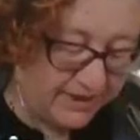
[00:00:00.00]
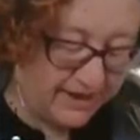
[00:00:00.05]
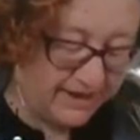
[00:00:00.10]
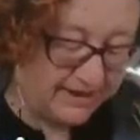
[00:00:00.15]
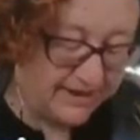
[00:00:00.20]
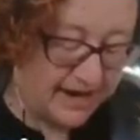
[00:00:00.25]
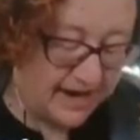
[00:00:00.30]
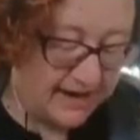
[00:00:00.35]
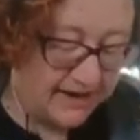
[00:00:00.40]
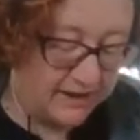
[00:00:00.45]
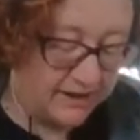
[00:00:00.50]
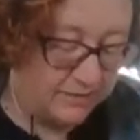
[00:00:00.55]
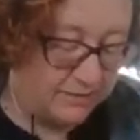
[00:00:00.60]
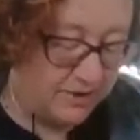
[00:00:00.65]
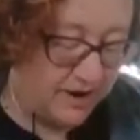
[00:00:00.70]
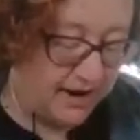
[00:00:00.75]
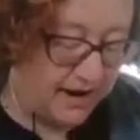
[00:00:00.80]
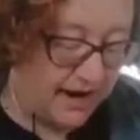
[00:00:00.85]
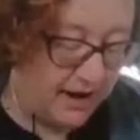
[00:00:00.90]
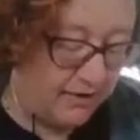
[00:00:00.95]
things kind of
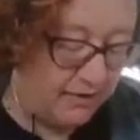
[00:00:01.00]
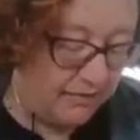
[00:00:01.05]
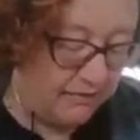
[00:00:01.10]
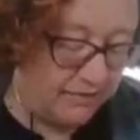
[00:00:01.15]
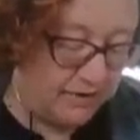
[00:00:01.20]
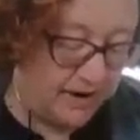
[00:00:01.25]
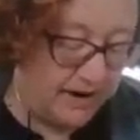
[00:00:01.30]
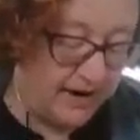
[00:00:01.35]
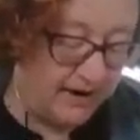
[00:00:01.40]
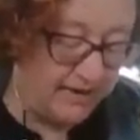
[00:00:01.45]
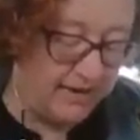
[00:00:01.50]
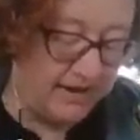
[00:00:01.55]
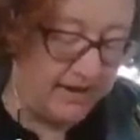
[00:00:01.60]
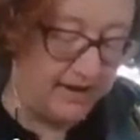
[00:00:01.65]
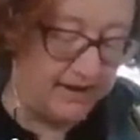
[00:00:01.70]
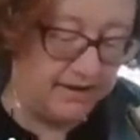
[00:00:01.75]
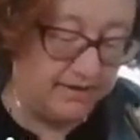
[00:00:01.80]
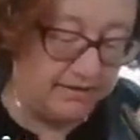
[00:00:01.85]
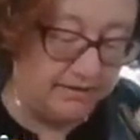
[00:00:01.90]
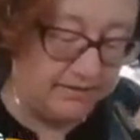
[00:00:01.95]
spread out, right? Like,
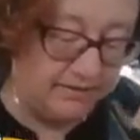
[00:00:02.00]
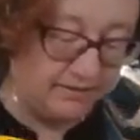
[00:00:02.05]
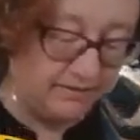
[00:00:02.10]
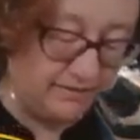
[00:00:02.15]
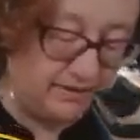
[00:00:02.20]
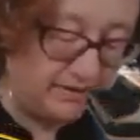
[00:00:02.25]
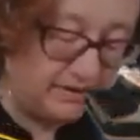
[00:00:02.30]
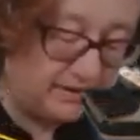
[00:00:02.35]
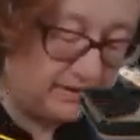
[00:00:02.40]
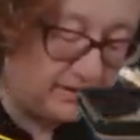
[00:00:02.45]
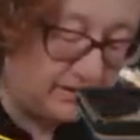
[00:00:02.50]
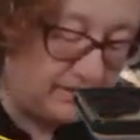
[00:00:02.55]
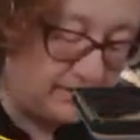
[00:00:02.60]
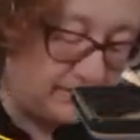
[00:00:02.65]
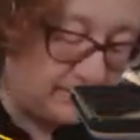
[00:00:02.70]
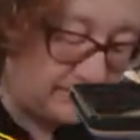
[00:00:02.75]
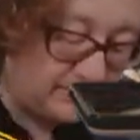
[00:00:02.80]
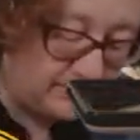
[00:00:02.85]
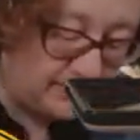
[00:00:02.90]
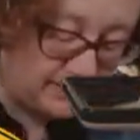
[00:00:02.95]

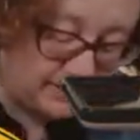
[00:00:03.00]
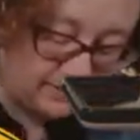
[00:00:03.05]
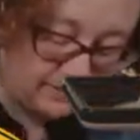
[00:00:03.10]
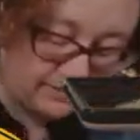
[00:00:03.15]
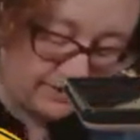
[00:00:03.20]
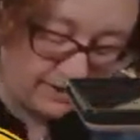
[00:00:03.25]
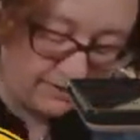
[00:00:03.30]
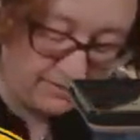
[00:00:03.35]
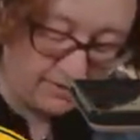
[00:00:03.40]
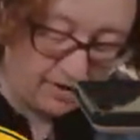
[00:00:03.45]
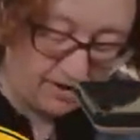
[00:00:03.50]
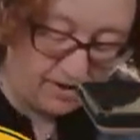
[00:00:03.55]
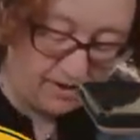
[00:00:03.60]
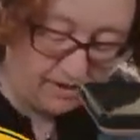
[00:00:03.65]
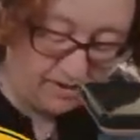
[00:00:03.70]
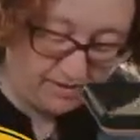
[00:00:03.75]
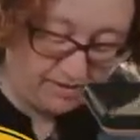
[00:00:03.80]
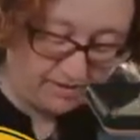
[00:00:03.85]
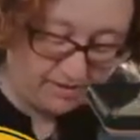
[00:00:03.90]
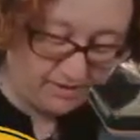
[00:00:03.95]
I don't want them
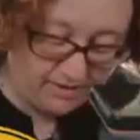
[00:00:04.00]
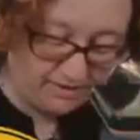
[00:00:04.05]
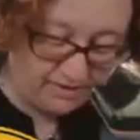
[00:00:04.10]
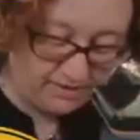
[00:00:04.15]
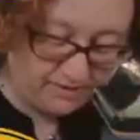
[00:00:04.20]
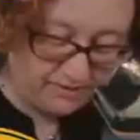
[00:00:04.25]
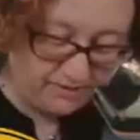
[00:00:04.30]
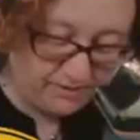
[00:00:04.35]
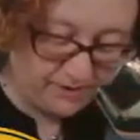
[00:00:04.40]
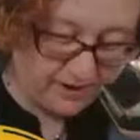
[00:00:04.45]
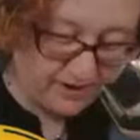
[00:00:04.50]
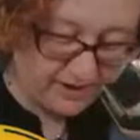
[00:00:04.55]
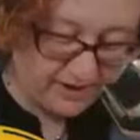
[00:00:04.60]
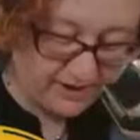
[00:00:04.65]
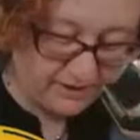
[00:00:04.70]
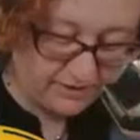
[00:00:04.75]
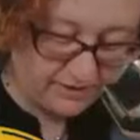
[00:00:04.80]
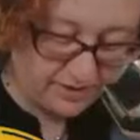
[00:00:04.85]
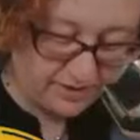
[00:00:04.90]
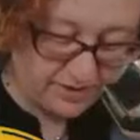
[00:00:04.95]
all right next to